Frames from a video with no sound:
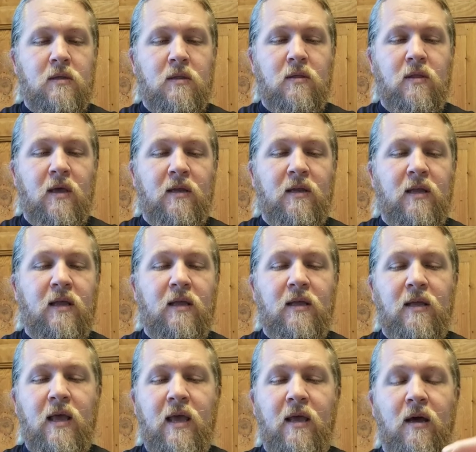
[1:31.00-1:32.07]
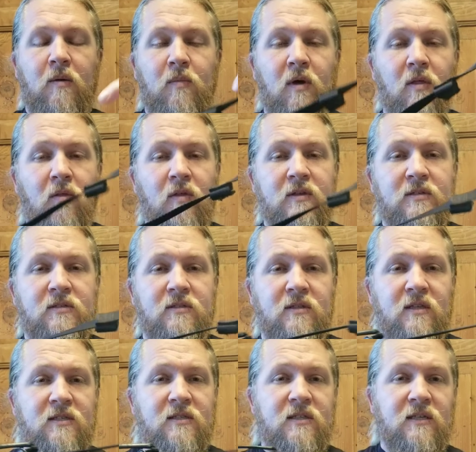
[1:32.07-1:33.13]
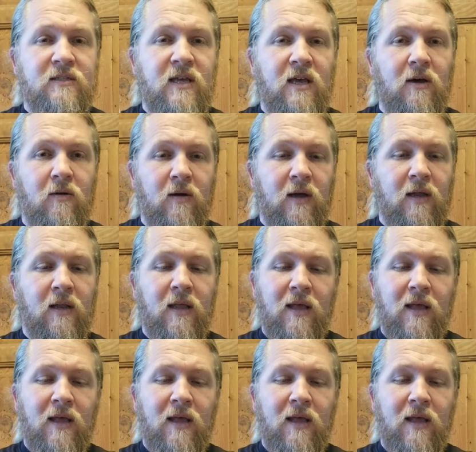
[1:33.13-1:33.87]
thing to hang on. But this is the tail, right?